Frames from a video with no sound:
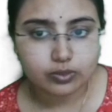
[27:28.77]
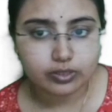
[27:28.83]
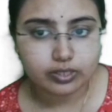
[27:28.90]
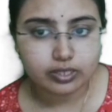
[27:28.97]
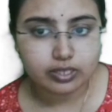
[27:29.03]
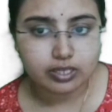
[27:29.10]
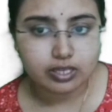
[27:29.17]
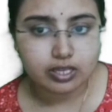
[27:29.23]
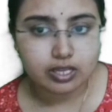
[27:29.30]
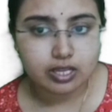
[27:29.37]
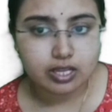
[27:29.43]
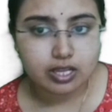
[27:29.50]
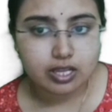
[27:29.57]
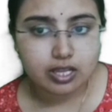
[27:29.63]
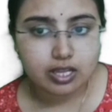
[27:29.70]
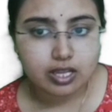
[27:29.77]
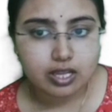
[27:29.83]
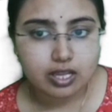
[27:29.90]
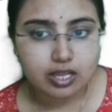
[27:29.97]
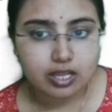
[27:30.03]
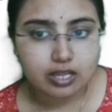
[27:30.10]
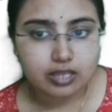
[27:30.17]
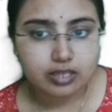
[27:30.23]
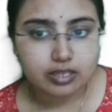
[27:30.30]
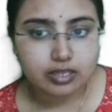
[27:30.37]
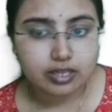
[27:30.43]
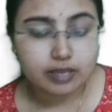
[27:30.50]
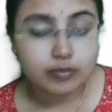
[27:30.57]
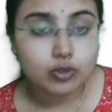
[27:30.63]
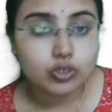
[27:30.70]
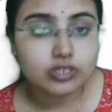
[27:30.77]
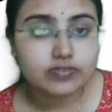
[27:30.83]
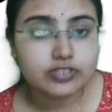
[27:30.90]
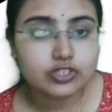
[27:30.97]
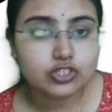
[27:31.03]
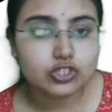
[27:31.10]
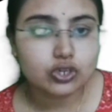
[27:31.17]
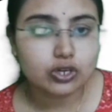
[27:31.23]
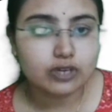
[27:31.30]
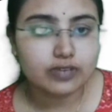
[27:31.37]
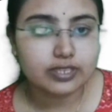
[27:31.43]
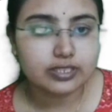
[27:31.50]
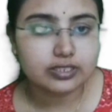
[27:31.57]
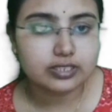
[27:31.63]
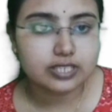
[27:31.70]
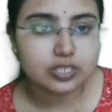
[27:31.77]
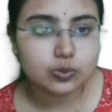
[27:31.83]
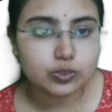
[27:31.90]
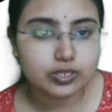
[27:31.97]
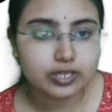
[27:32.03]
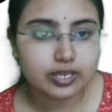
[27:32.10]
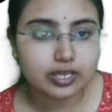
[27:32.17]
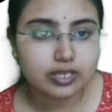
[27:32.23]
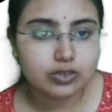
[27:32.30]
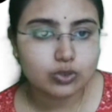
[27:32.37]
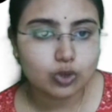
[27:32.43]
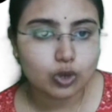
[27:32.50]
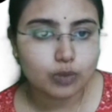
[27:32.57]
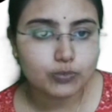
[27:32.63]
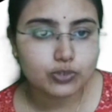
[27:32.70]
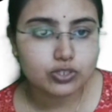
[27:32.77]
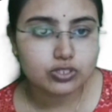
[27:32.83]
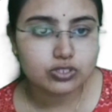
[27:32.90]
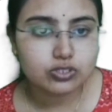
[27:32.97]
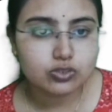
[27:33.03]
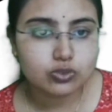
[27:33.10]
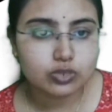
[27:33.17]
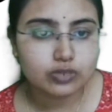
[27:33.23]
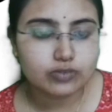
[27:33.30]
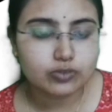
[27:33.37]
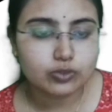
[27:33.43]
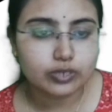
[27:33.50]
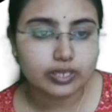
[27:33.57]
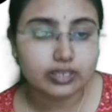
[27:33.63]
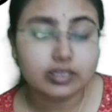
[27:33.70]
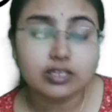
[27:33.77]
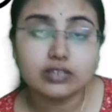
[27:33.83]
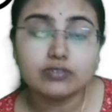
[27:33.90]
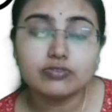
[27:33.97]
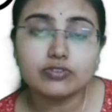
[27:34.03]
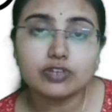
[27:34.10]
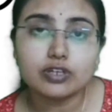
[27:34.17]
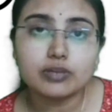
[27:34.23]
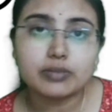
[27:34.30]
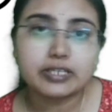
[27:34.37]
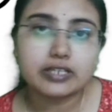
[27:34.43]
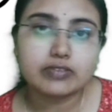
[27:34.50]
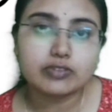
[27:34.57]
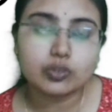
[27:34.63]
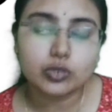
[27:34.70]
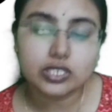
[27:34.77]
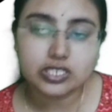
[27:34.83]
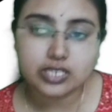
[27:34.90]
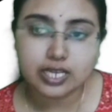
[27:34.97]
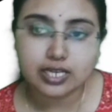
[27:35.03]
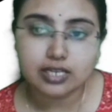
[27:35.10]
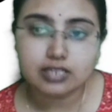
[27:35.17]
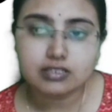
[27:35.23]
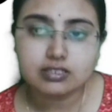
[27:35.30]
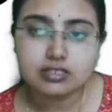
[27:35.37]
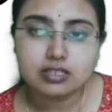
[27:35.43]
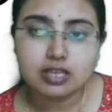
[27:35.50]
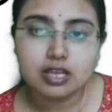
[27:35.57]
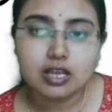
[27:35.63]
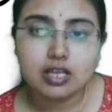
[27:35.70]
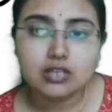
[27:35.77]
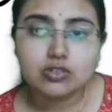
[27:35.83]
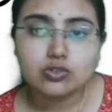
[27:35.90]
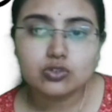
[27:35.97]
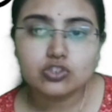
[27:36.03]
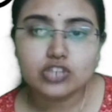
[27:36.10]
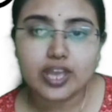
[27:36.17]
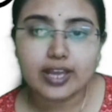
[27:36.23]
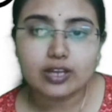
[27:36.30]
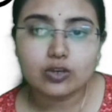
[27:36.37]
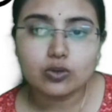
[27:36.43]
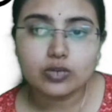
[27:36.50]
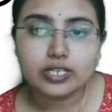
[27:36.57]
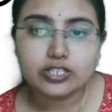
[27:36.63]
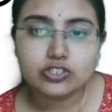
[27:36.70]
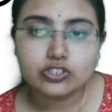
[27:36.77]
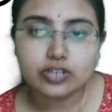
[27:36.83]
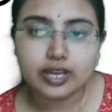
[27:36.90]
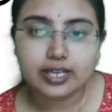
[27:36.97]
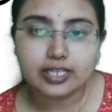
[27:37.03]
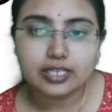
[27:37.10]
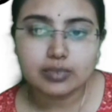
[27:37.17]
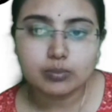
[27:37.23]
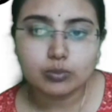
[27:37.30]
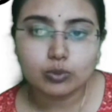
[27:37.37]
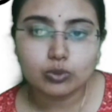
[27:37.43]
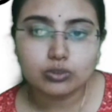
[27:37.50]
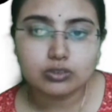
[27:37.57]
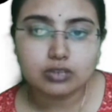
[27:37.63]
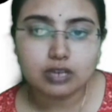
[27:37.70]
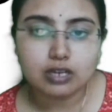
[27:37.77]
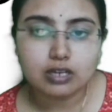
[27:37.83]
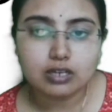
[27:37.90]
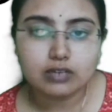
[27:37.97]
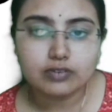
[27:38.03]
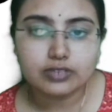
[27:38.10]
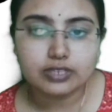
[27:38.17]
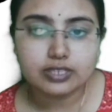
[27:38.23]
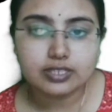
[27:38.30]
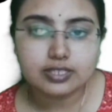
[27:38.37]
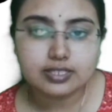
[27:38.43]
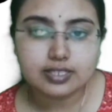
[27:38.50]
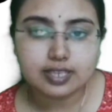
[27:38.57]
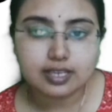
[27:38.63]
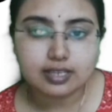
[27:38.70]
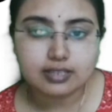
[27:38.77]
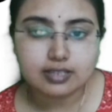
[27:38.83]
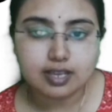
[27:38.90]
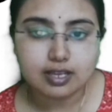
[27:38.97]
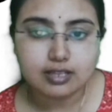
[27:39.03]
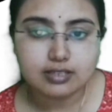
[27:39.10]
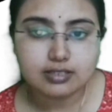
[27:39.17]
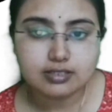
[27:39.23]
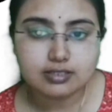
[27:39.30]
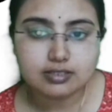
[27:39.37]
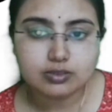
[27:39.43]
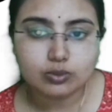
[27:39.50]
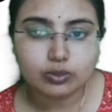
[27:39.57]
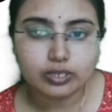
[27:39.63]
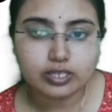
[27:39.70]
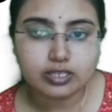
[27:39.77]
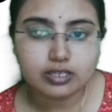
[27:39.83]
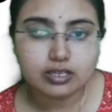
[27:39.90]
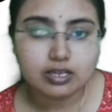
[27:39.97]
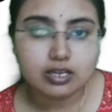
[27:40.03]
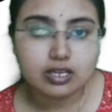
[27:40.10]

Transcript: Okay. I'm not even sure whether these were there in the options. So if you can confirm and if you could tell us. So tacho and trally both occur within 6 hours. Okay.